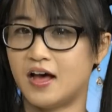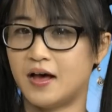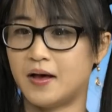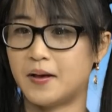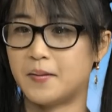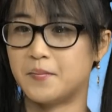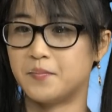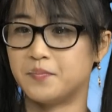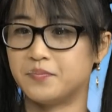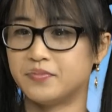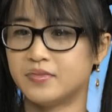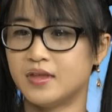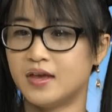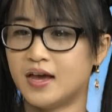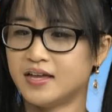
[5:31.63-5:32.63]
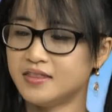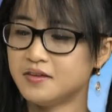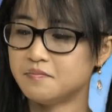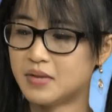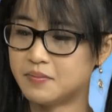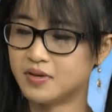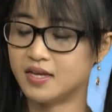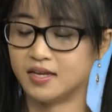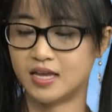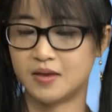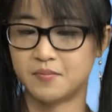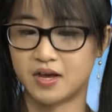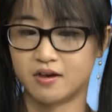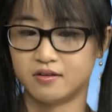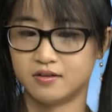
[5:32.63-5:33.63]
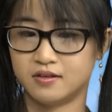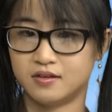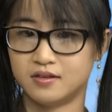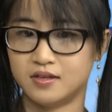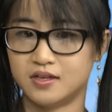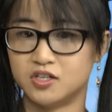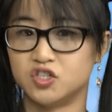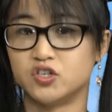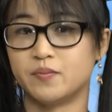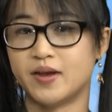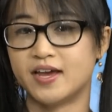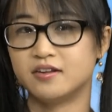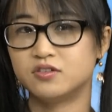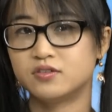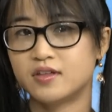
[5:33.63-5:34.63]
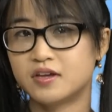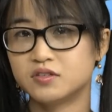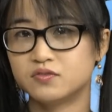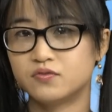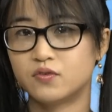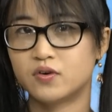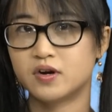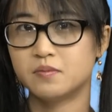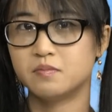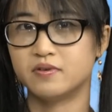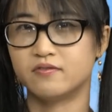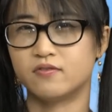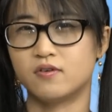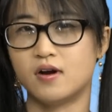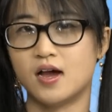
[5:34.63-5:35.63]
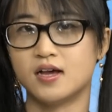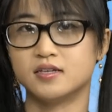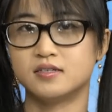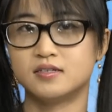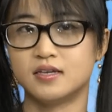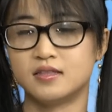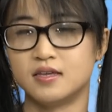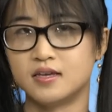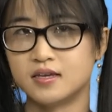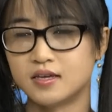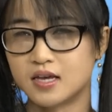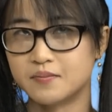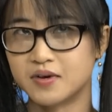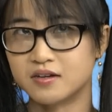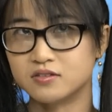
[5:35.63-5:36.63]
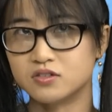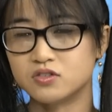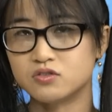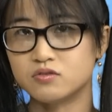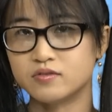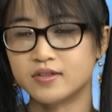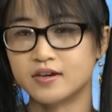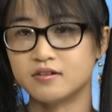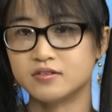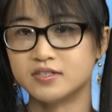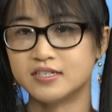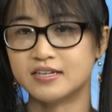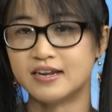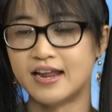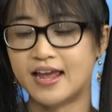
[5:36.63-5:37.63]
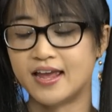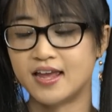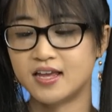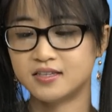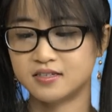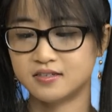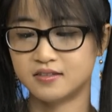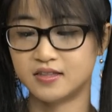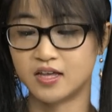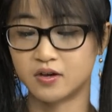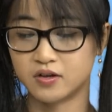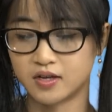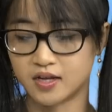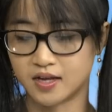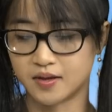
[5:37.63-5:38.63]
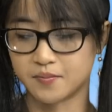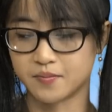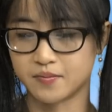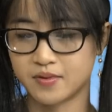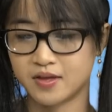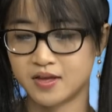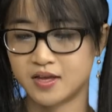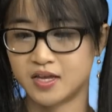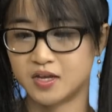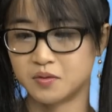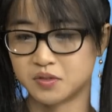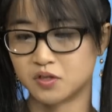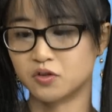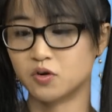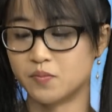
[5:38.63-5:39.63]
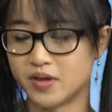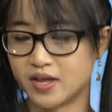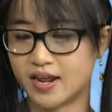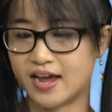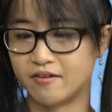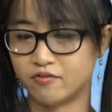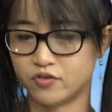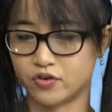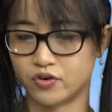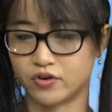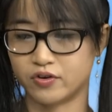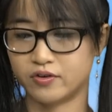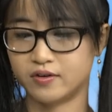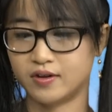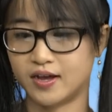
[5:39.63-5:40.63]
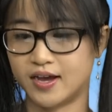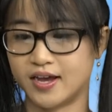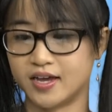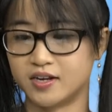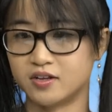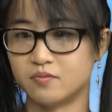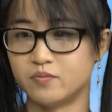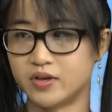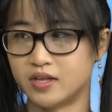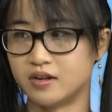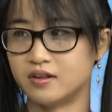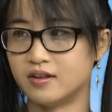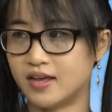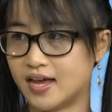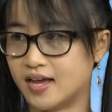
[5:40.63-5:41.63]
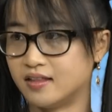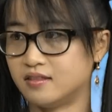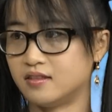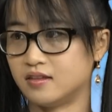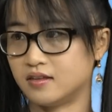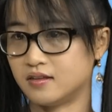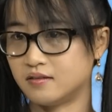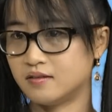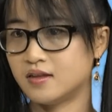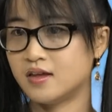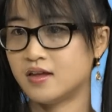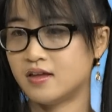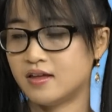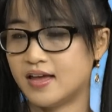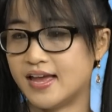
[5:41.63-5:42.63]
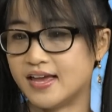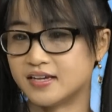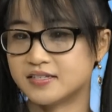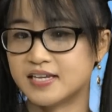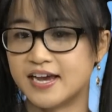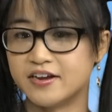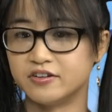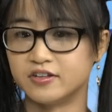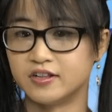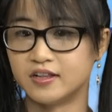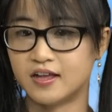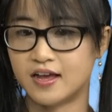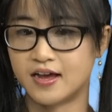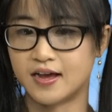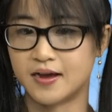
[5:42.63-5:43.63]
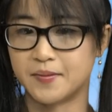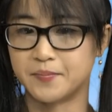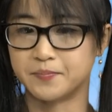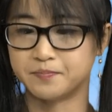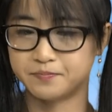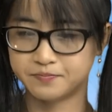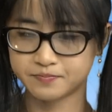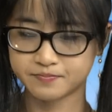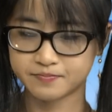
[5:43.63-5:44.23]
I think maybe it came out in Japan in 2004, but for us, I think it came out in 2008. That, it was a little bit after I had competed at the AX Idol. I